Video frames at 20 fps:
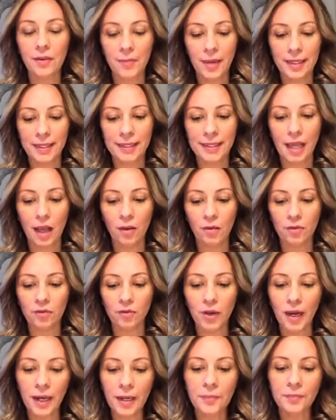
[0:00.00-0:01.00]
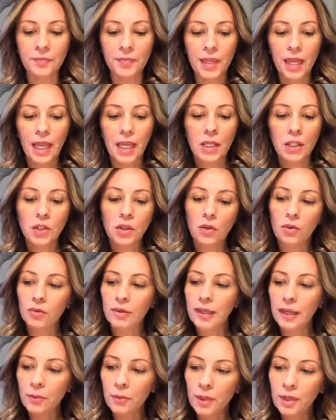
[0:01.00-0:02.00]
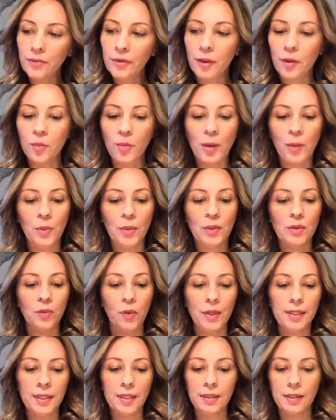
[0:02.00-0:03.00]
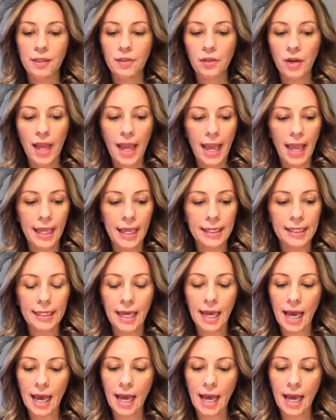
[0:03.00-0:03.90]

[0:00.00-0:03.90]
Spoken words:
myself, right? So get rid of other people's voices in your head.